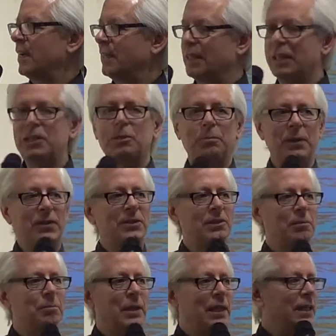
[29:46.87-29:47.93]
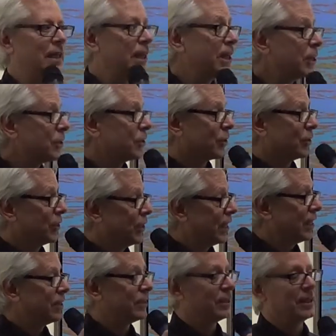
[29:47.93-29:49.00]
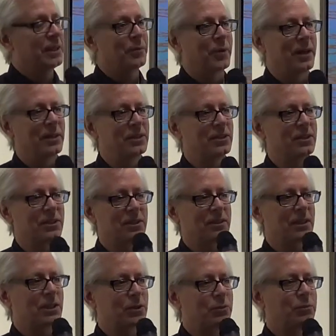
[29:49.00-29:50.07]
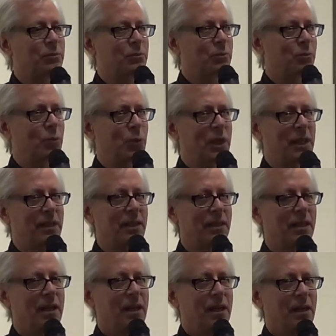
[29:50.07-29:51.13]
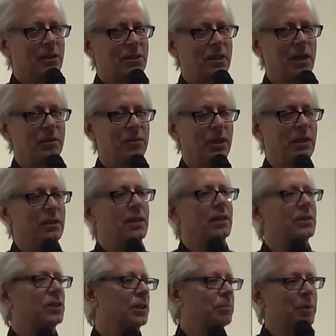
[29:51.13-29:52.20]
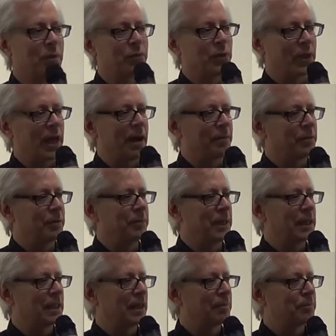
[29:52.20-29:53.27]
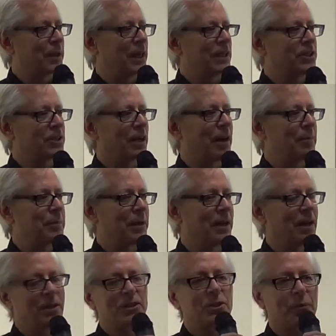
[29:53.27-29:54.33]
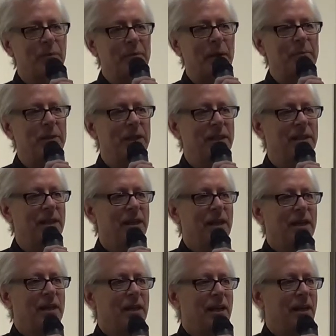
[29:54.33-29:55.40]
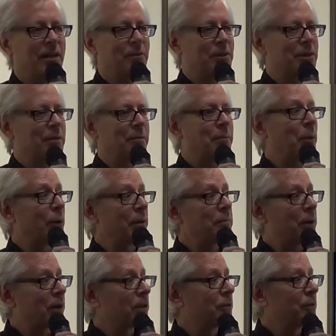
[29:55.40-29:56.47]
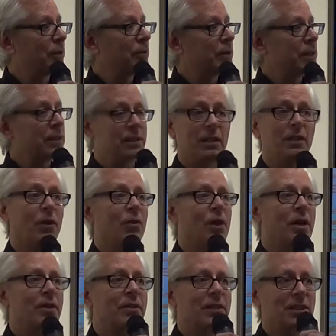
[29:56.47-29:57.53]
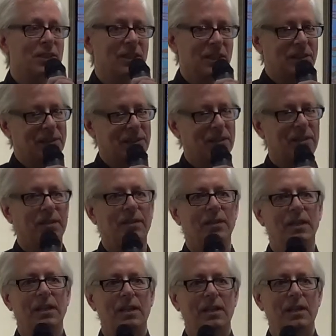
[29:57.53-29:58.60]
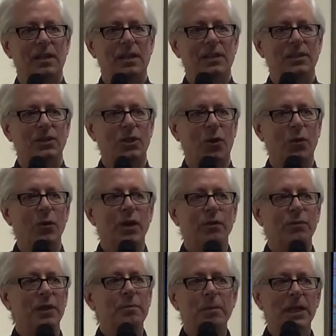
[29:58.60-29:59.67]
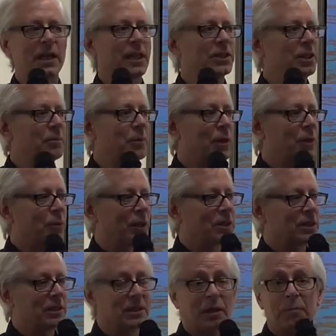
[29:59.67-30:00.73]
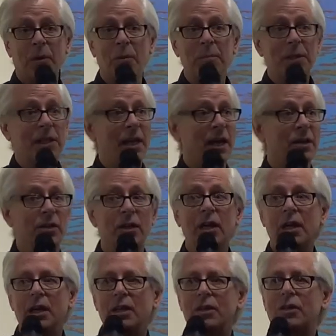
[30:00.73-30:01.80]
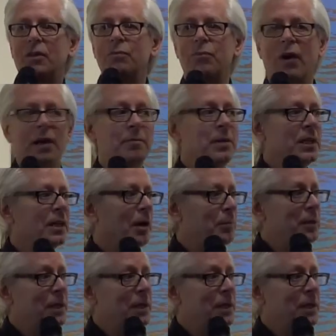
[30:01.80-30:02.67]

the experience of being here or there or anywhere. It's just, it's really, it's kind of a, a symbol for that for me, that pie shop. I always remember it, and it was an important part of the river that no longer exists. So if anybody has any more questions, I'm open to that, or you can find me. I'll